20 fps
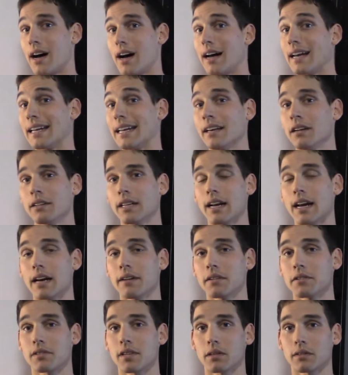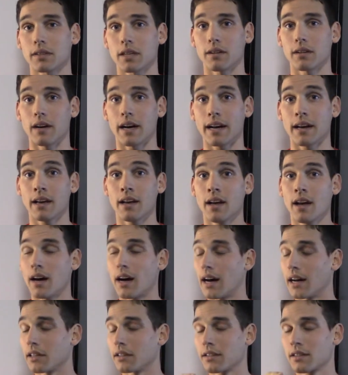in Hilton Head Island, South Carolina.
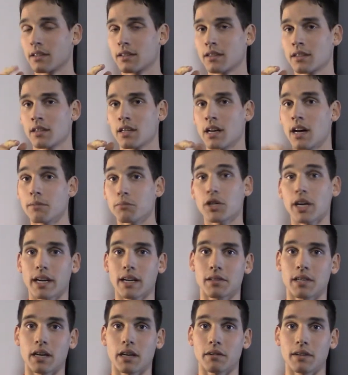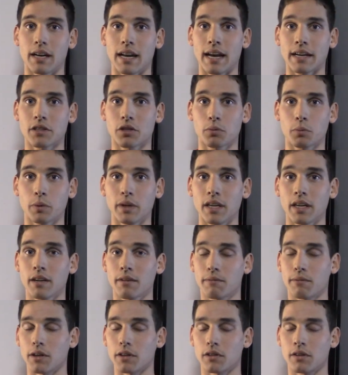Come check us out next week
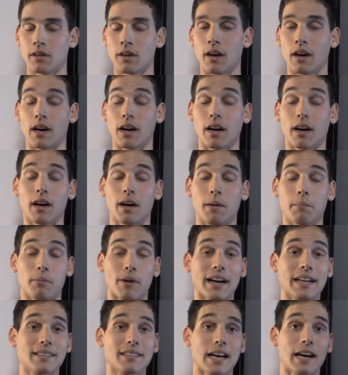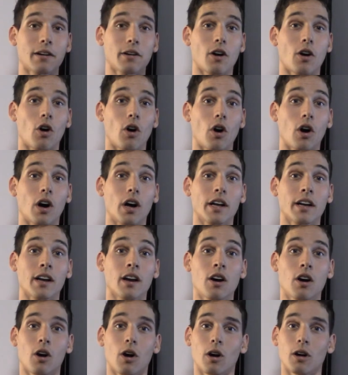for a breakdown
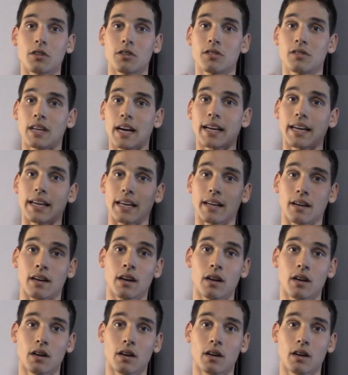on our second